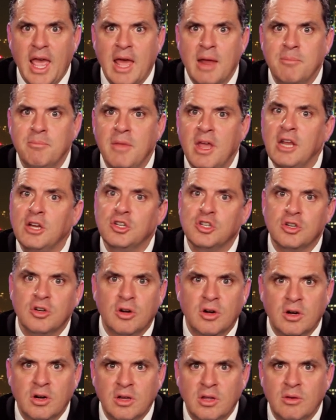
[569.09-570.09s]
And make
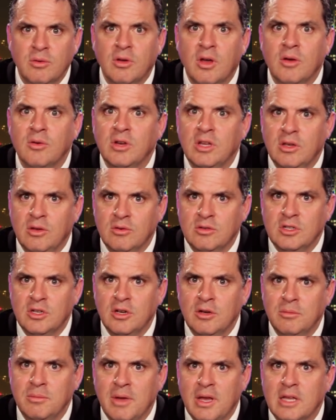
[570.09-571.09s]
sure you go to
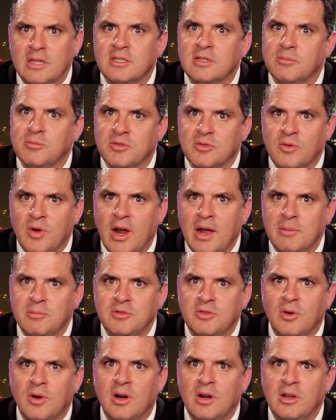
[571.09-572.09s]
YouTube and subscribe
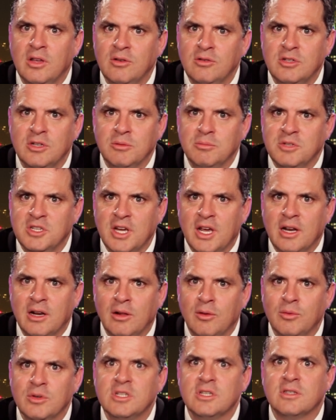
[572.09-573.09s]
to our YouTube
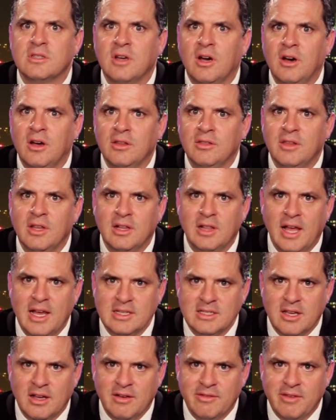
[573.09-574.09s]
channel, which is called The
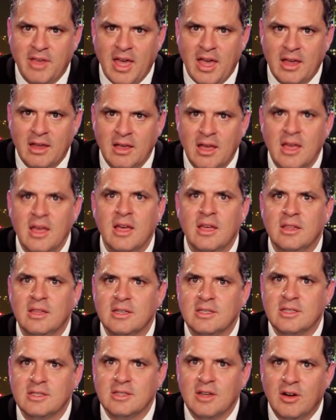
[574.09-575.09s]
Glazov Gang.
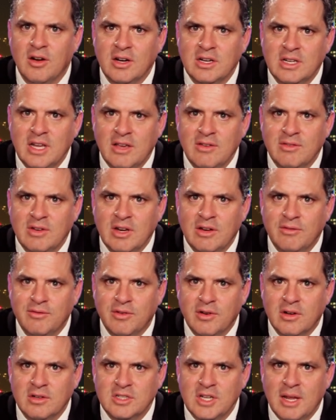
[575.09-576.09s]
This is Ari David in
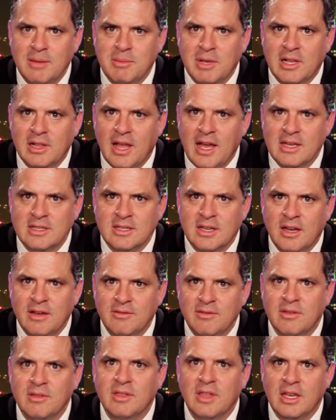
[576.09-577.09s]
from Jamie Glazov.
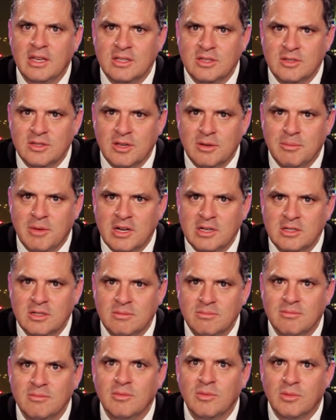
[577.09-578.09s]
Thank you so
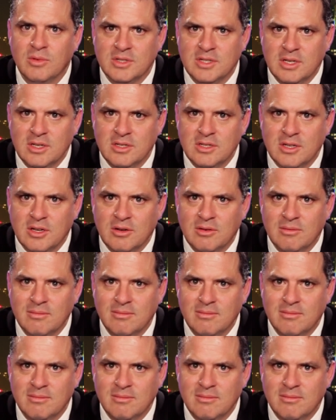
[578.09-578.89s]
much. We'll see you soon.